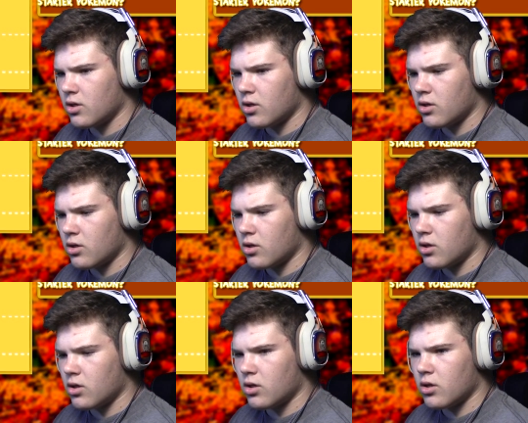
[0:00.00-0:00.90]

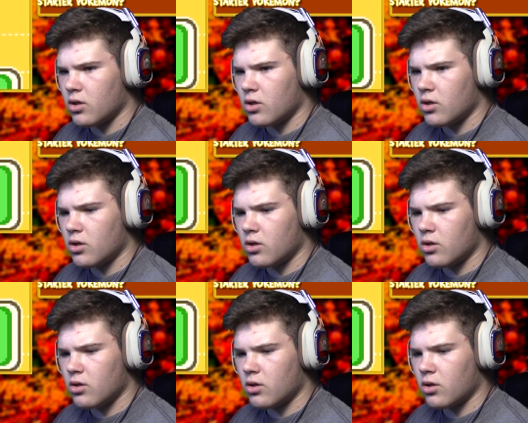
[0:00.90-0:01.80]

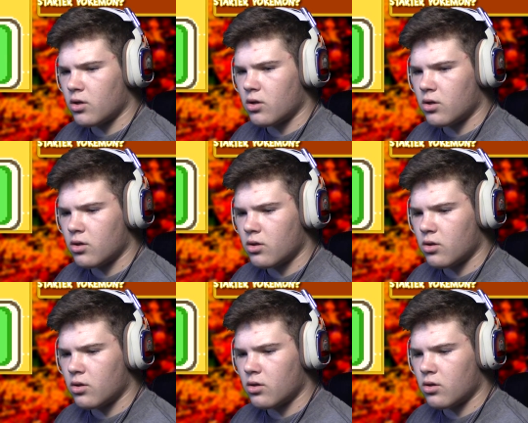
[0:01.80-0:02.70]

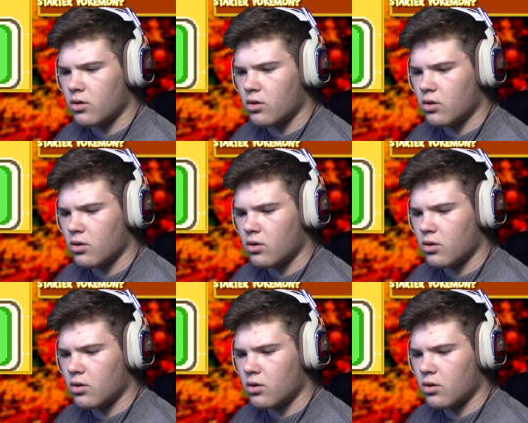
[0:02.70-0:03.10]
No one is speaking in this clip.